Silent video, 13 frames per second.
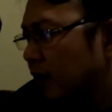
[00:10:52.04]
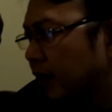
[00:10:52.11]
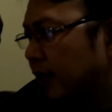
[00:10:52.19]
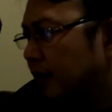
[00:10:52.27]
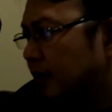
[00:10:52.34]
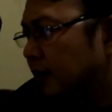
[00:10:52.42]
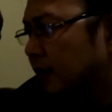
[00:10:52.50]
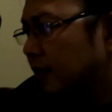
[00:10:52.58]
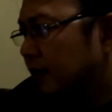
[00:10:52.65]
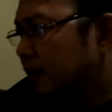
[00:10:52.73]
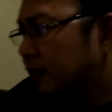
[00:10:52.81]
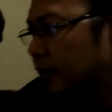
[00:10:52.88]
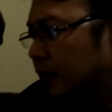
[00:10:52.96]
Had
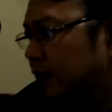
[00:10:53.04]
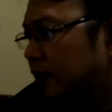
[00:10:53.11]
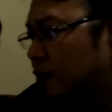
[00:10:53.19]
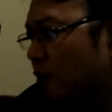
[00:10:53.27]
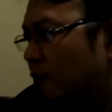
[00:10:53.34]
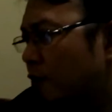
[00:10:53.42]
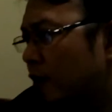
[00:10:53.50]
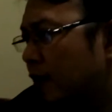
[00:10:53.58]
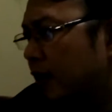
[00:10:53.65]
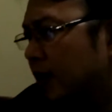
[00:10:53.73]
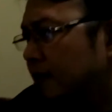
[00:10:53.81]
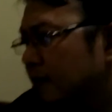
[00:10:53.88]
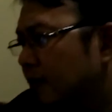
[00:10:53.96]
6
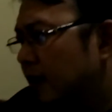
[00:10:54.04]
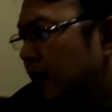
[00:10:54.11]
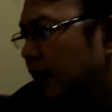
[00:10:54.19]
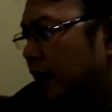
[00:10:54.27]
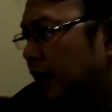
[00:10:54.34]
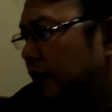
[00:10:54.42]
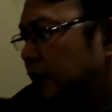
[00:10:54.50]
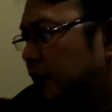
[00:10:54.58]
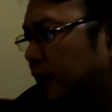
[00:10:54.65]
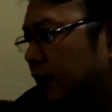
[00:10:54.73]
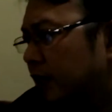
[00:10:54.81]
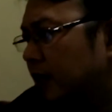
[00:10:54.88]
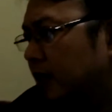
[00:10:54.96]
26, had
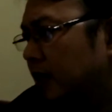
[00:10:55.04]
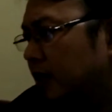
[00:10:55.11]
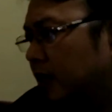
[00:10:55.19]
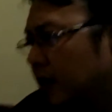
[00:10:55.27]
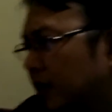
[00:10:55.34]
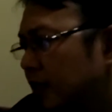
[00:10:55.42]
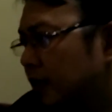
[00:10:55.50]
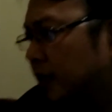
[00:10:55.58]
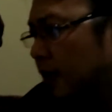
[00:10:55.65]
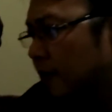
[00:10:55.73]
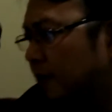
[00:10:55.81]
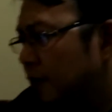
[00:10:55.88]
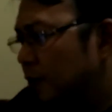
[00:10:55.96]
3
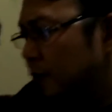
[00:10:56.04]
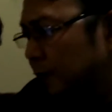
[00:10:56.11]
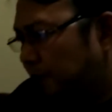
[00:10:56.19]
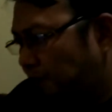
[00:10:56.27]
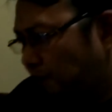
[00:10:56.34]
30.